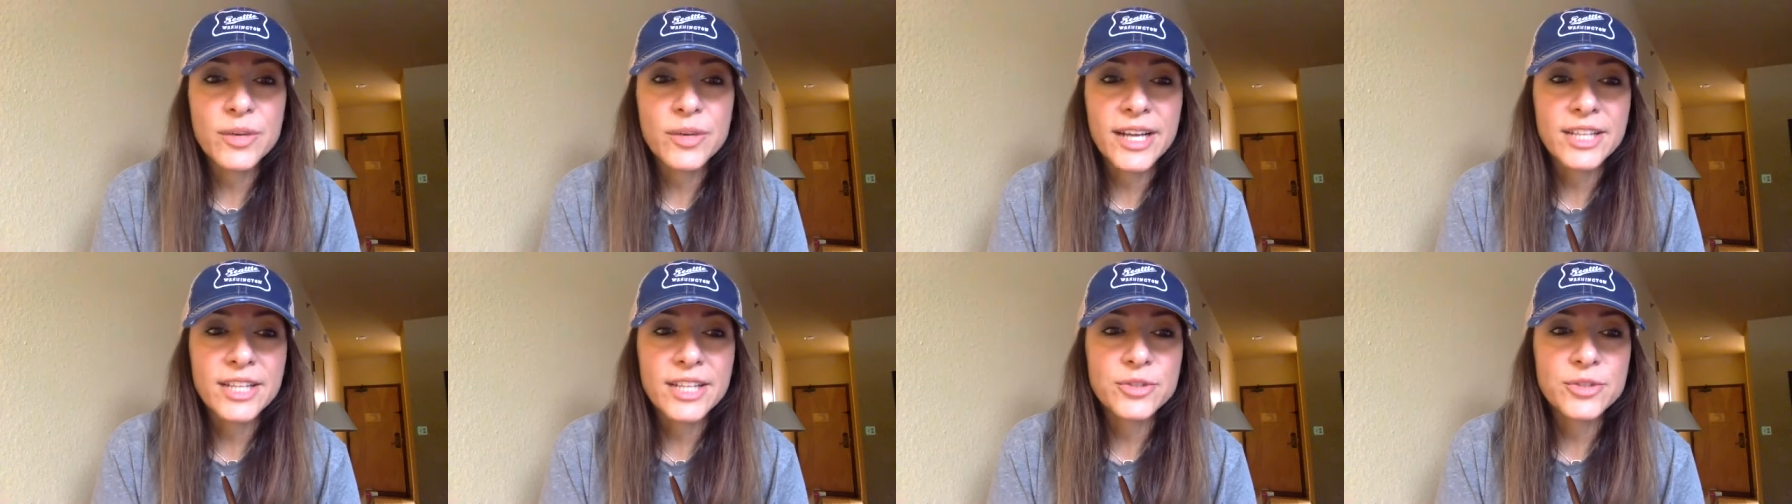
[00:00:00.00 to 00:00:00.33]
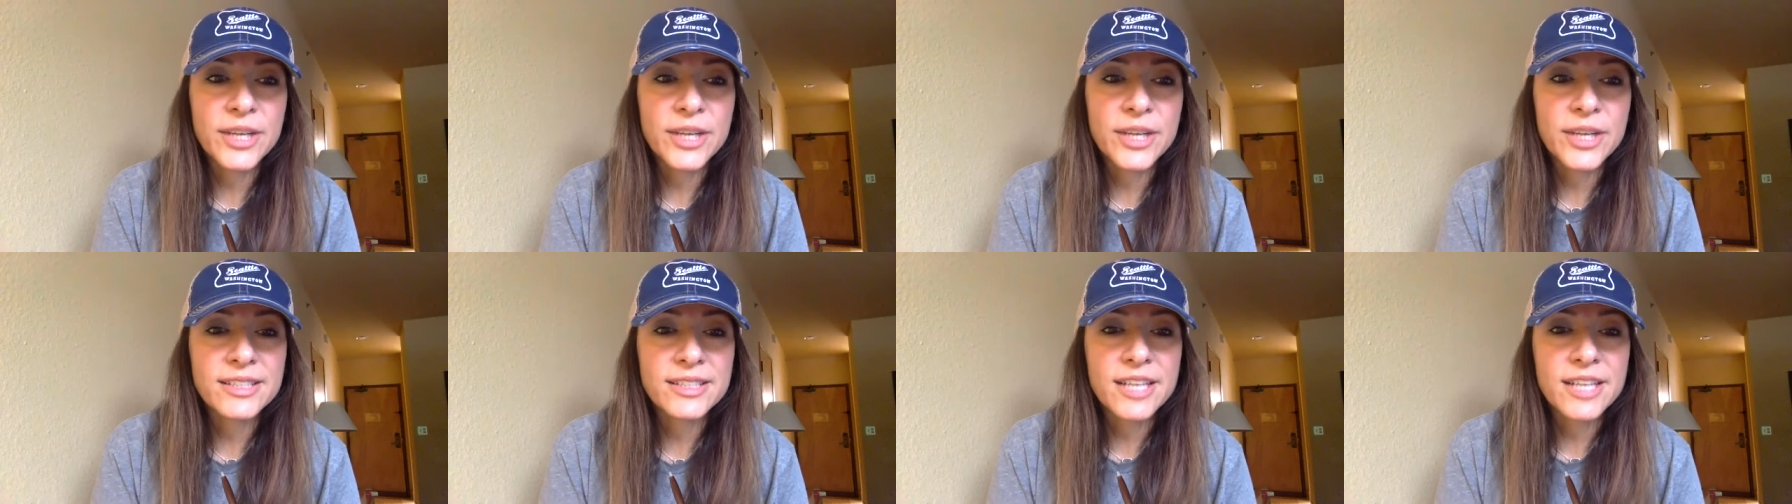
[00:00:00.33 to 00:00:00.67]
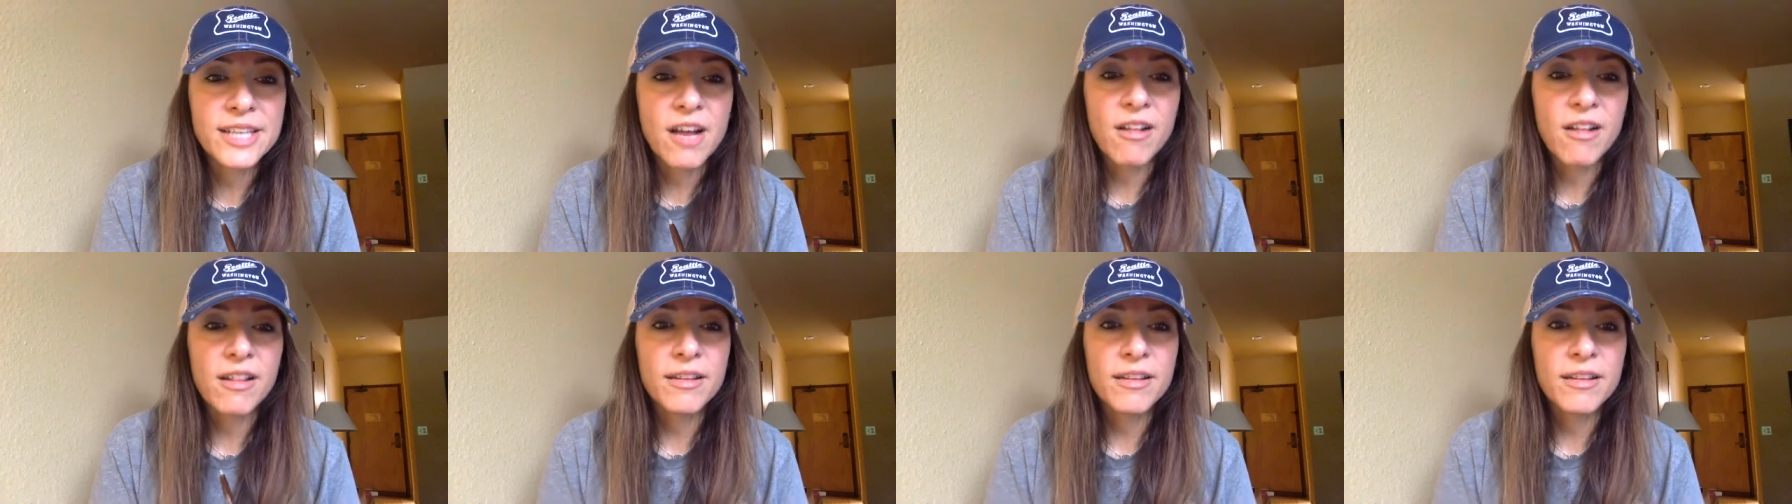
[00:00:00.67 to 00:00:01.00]
what I try to
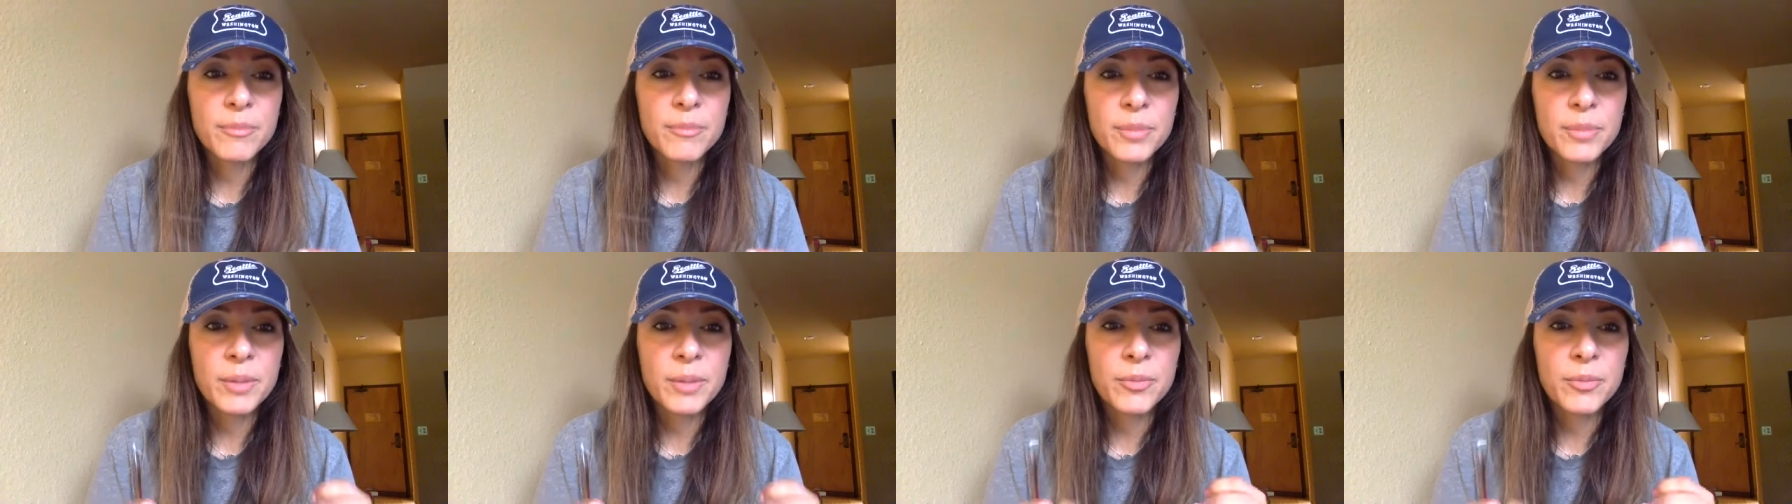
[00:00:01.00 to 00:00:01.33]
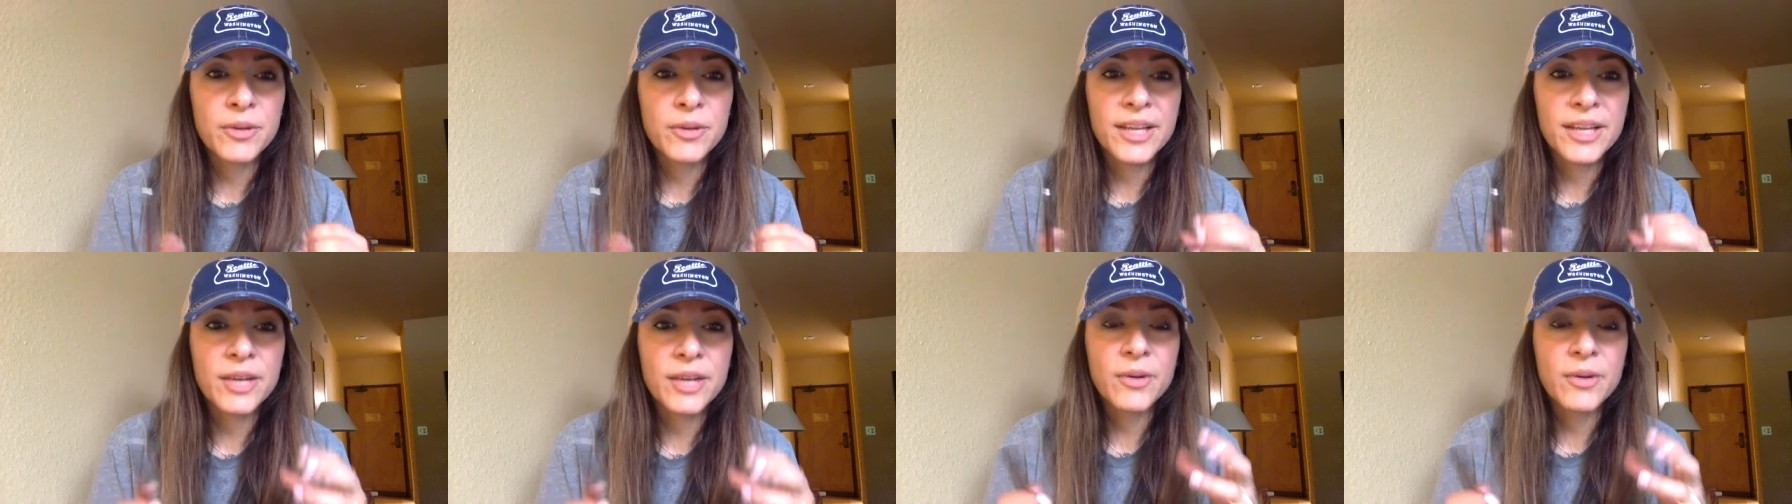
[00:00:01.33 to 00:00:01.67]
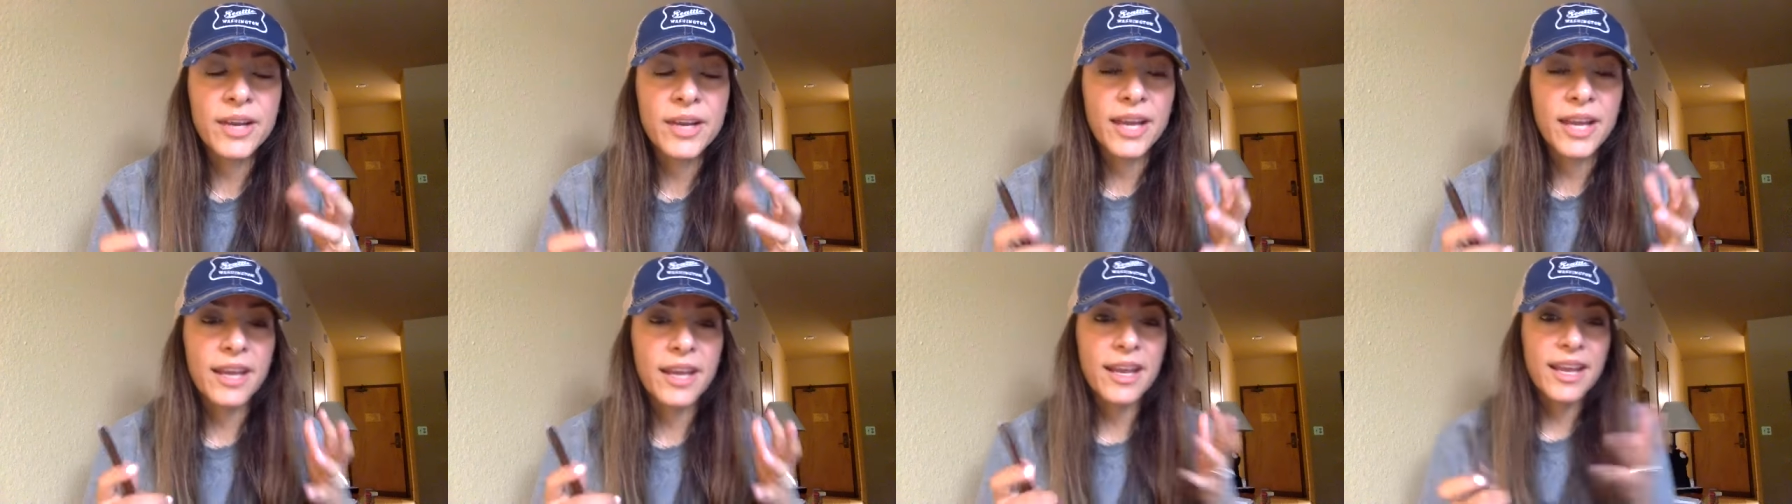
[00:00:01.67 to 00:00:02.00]
tell people like,
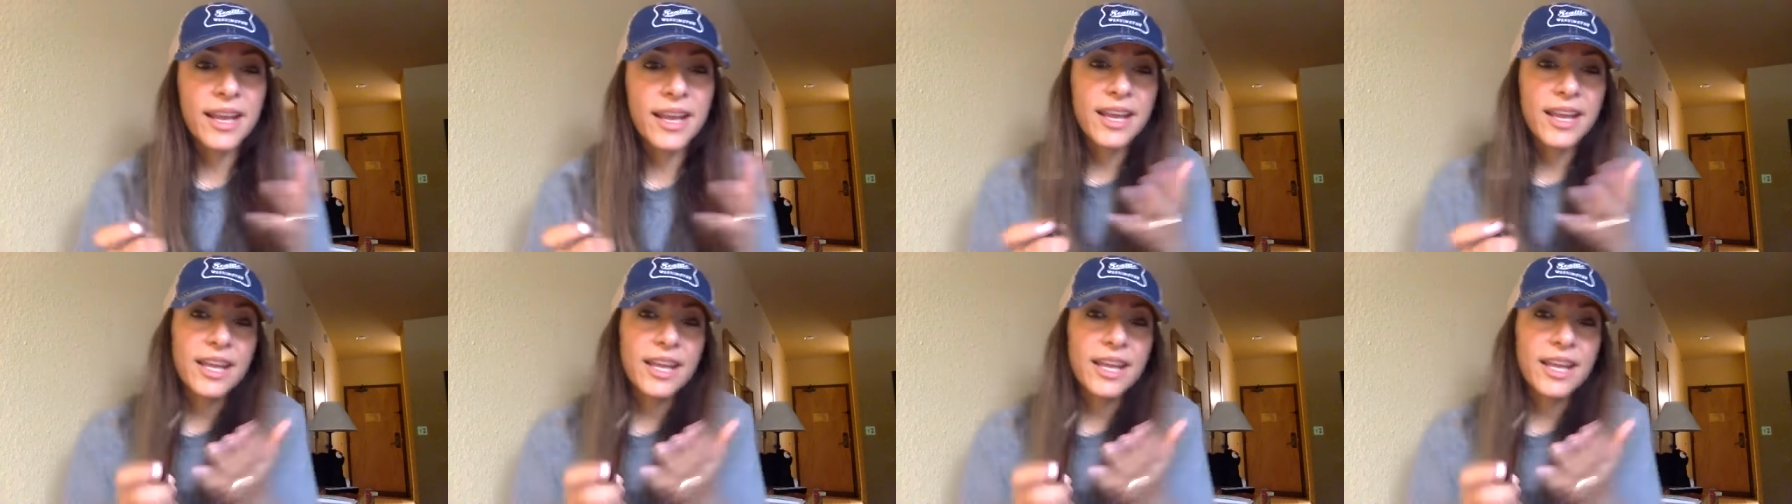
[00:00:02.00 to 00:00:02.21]
okay,